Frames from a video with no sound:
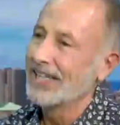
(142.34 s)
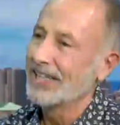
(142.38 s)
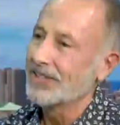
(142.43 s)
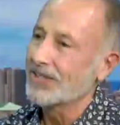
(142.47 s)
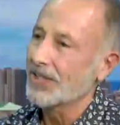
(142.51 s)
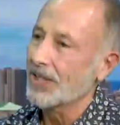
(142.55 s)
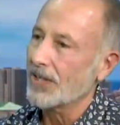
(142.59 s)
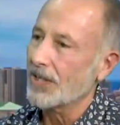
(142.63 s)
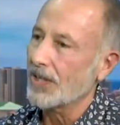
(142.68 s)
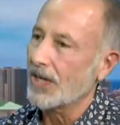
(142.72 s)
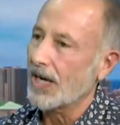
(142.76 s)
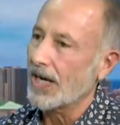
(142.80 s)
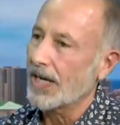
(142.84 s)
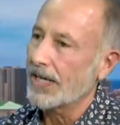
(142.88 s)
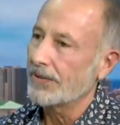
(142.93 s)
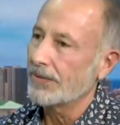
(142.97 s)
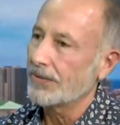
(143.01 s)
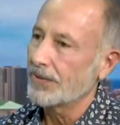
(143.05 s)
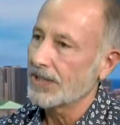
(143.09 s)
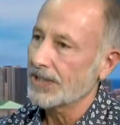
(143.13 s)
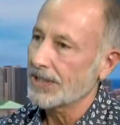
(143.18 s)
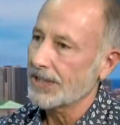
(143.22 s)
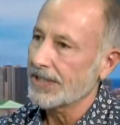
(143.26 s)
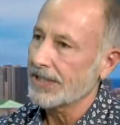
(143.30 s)
So I
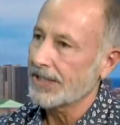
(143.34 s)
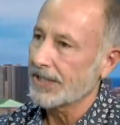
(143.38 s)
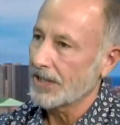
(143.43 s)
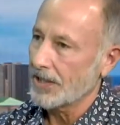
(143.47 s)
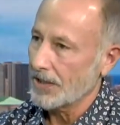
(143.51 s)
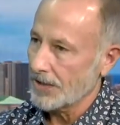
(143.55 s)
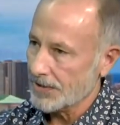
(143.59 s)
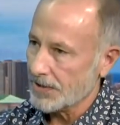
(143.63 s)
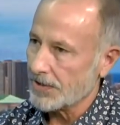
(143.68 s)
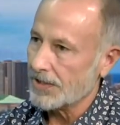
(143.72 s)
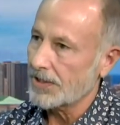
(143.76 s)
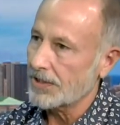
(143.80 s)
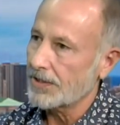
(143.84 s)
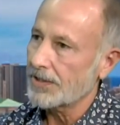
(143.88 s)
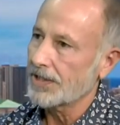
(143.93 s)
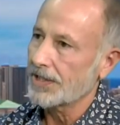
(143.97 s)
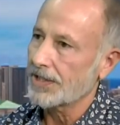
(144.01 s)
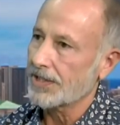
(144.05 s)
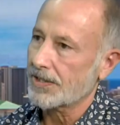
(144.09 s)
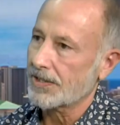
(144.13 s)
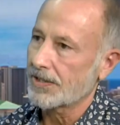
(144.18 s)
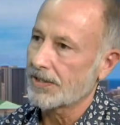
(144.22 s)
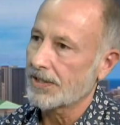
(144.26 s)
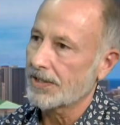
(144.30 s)
really, in all
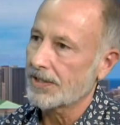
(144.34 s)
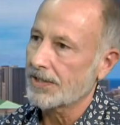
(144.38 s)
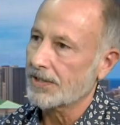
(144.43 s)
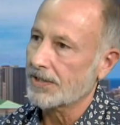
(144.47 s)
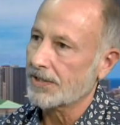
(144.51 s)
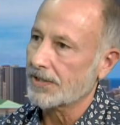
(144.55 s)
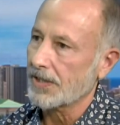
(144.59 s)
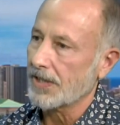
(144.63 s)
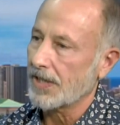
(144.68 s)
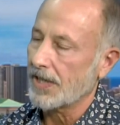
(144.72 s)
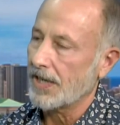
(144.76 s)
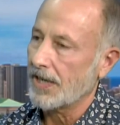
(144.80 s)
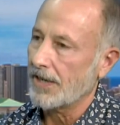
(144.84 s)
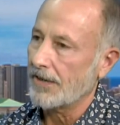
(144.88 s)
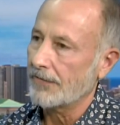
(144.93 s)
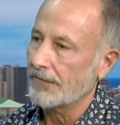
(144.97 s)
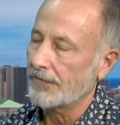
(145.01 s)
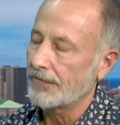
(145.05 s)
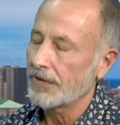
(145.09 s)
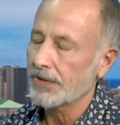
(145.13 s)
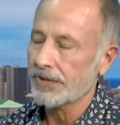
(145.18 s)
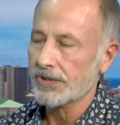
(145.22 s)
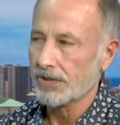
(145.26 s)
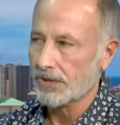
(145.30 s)
seriousness, uh,
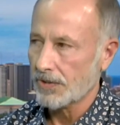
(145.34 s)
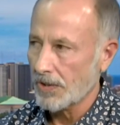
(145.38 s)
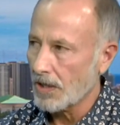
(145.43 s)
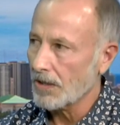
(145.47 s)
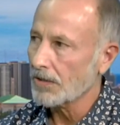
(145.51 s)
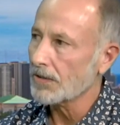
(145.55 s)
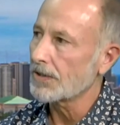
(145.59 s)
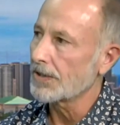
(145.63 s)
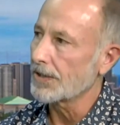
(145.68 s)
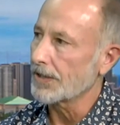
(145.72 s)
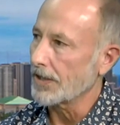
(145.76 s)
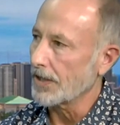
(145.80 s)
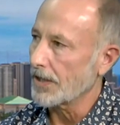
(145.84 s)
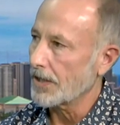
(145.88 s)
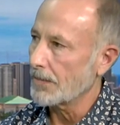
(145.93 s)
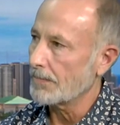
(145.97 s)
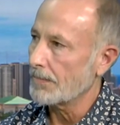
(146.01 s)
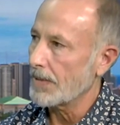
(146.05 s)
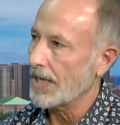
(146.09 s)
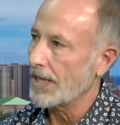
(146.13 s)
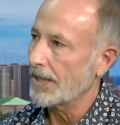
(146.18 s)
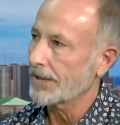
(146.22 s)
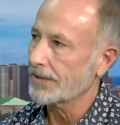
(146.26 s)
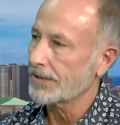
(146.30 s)
feel strongly
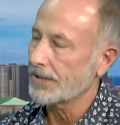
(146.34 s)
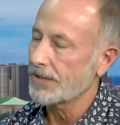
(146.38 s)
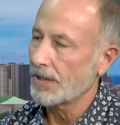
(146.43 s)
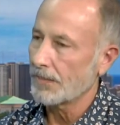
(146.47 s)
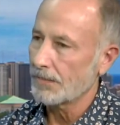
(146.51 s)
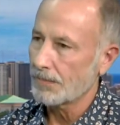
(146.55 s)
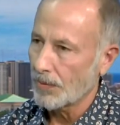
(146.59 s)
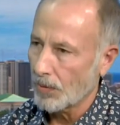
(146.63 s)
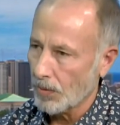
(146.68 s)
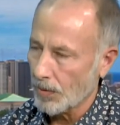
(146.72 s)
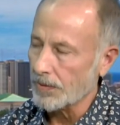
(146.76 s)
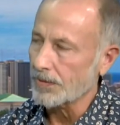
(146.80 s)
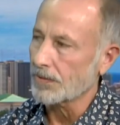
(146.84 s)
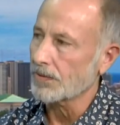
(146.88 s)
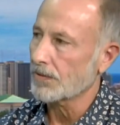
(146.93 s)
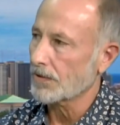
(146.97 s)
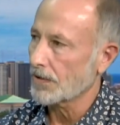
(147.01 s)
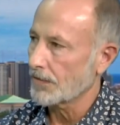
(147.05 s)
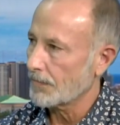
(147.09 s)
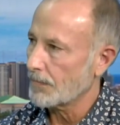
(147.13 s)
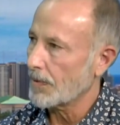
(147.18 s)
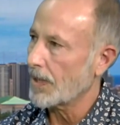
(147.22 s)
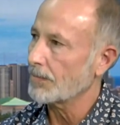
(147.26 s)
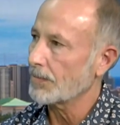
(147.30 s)
about the importance
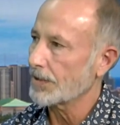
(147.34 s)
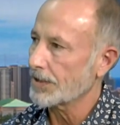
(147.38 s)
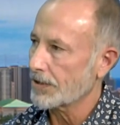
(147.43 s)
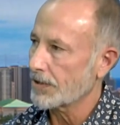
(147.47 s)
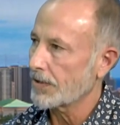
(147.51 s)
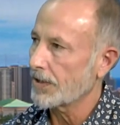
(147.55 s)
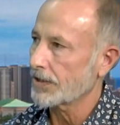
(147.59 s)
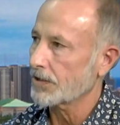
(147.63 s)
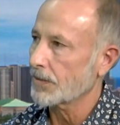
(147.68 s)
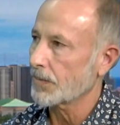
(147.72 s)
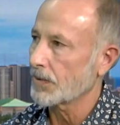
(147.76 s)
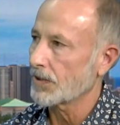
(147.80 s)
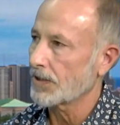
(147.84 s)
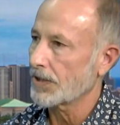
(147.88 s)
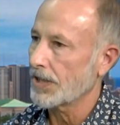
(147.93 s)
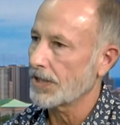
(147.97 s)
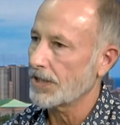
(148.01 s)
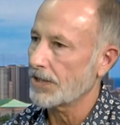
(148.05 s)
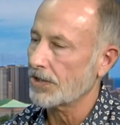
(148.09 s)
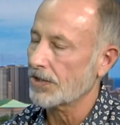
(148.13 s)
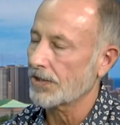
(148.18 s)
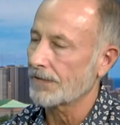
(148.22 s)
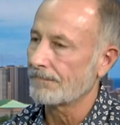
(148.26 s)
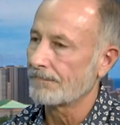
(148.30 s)
of public
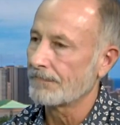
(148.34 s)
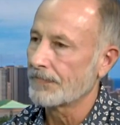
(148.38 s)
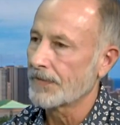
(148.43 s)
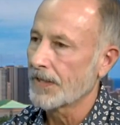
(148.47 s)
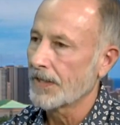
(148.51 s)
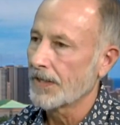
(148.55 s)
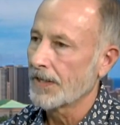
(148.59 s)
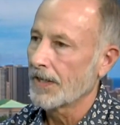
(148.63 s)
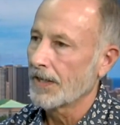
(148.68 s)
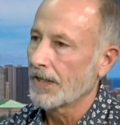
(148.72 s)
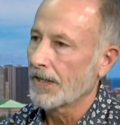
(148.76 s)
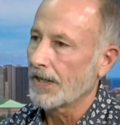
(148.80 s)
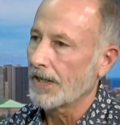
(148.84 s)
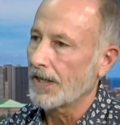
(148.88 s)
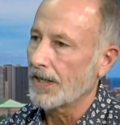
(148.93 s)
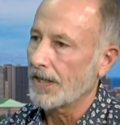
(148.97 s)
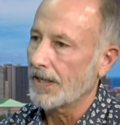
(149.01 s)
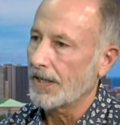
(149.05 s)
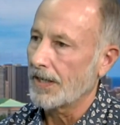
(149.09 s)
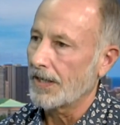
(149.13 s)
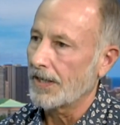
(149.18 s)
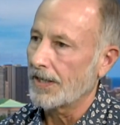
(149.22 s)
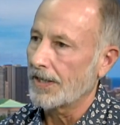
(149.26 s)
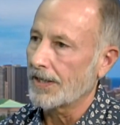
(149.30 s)
transportation.
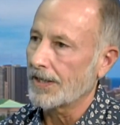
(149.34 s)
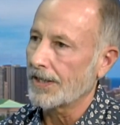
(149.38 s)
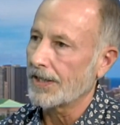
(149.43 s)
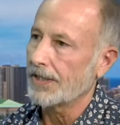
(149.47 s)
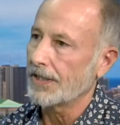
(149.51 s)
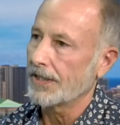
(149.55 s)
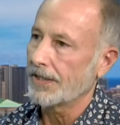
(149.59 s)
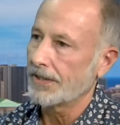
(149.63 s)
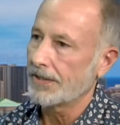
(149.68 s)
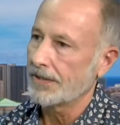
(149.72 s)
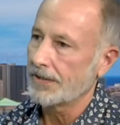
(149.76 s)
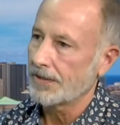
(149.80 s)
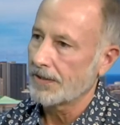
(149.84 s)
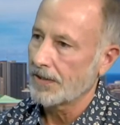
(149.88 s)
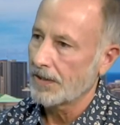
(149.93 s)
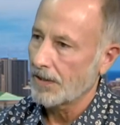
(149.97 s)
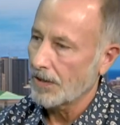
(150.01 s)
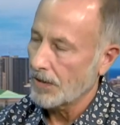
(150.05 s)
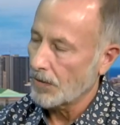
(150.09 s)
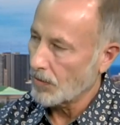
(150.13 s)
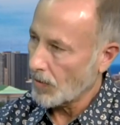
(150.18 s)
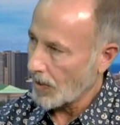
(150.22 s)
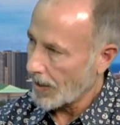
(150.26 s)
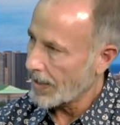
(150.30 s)
Uh, in
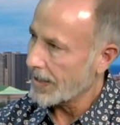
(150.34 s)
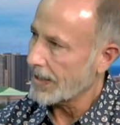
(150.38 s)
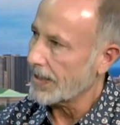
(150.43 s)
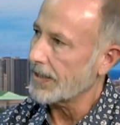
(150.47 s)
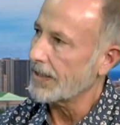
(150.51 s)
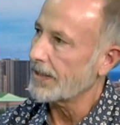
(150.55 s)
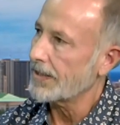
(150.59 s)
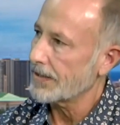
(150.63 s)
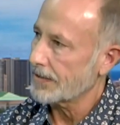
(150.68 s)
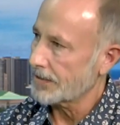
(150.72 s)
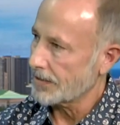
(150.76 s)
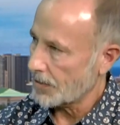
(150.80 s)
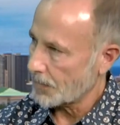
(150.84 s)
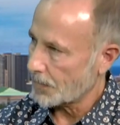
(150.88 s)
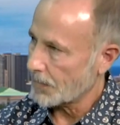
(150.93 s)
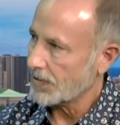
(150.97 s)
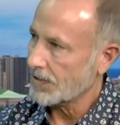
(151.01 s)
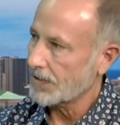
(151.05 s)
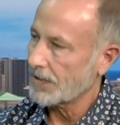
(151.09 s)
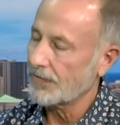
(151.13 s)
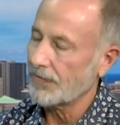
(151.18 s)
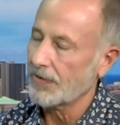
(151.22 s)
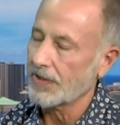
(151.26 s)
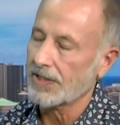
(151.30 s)
Hawaii, and
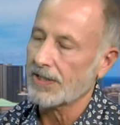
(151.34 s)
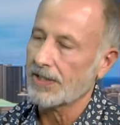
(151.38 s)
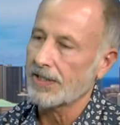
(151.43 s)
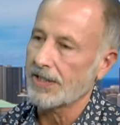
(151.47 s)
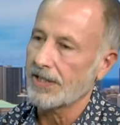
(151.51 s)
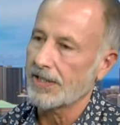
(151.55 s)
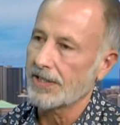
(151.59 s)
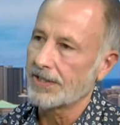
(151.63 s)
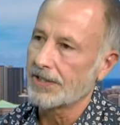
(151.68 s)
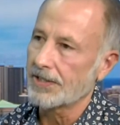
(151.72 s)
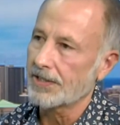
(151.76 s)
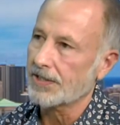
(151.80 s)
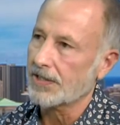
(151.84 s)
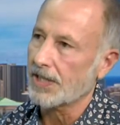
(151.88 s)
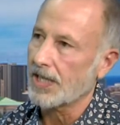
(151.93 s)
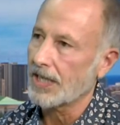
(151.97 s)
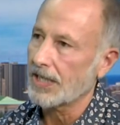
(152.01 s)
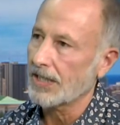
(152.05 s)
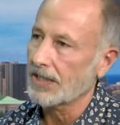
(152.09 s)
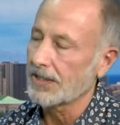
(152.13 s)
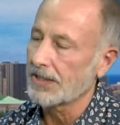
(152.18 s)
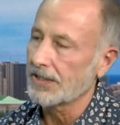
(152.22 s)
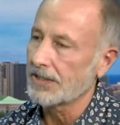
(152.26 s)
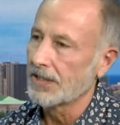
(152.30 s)
specifically on this
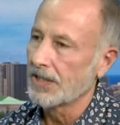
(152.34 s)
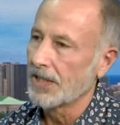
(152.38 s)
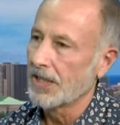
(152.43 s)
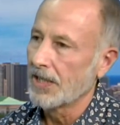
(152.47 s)
island,